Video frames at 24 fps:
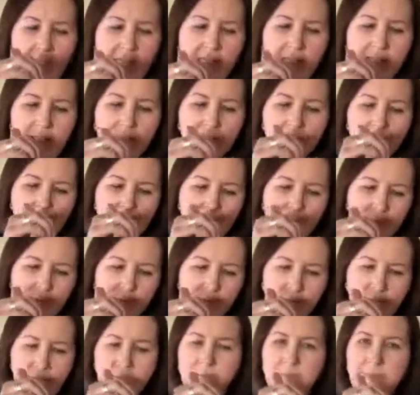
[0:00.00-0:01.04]
in the
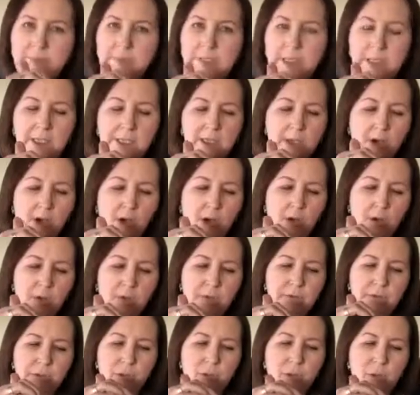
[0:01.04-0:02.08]
middle
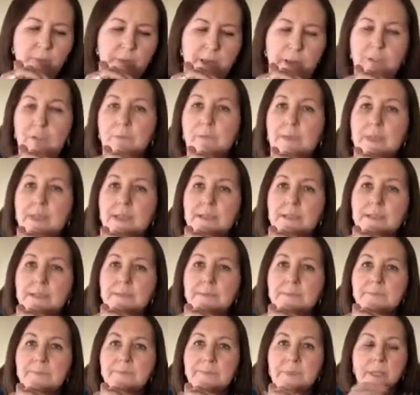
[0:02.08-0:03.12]
of your mouthpiece.